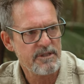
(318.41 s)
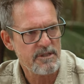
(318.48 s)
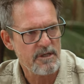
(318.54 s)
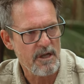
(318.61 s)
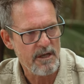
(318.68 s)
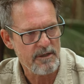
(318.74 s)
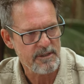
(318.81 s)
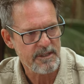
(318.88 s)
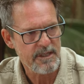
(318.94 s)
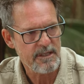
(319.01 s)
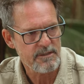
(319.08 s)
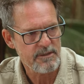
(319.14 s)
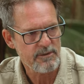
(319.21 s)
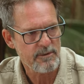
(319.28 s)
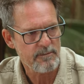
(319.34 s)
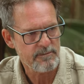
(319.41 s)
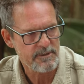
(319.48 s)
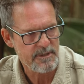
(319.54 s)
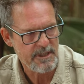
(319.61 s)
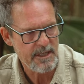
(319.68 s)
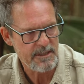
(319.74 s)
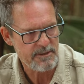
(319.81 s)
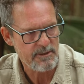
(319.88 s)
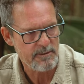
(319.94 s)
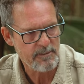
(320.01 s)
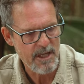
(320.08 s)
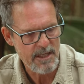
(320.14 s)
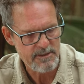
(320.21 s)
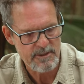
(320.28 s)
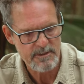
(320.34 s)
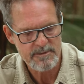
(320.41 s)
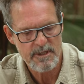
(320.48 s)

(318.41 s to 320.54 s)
slowly to get to your bloodstream.